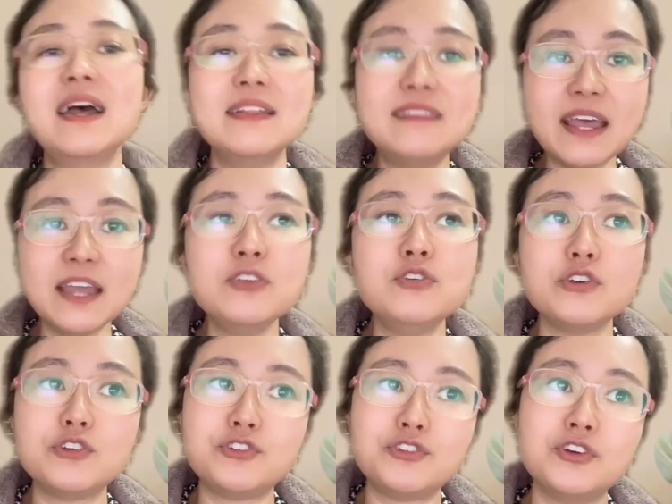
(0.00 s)
then
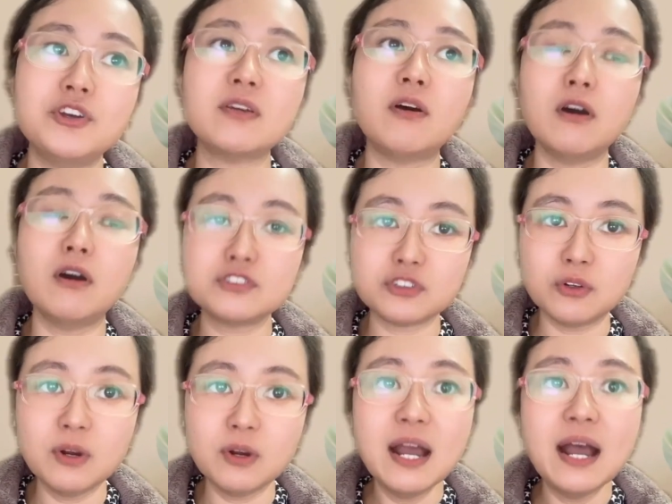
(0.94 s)
you should
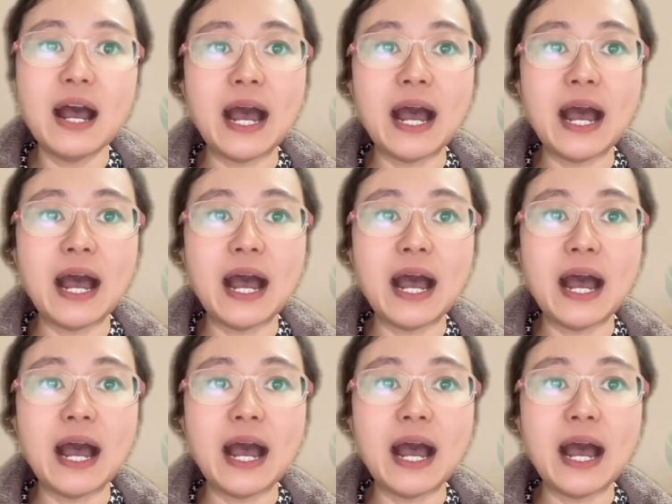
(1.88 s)
also